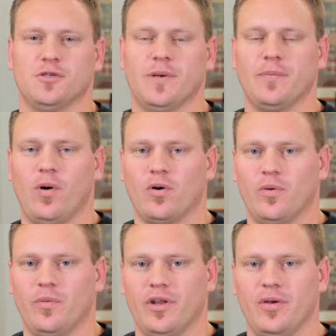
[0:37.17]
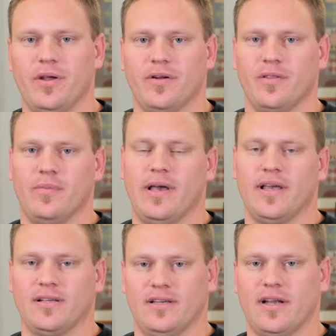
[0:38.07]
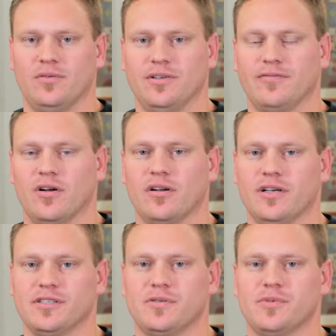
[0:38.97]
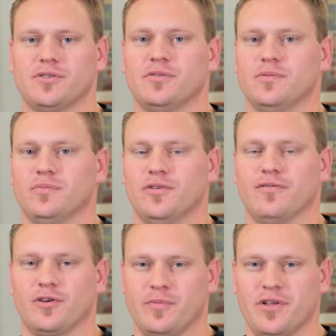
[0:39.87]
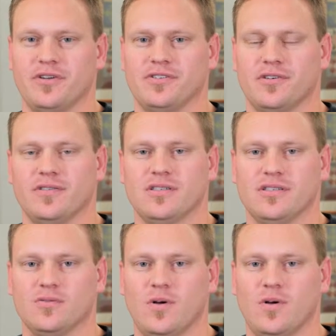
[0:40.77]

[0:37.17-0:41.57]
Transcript: a big part of what we do here at the bank, not only for our customers, but for community service as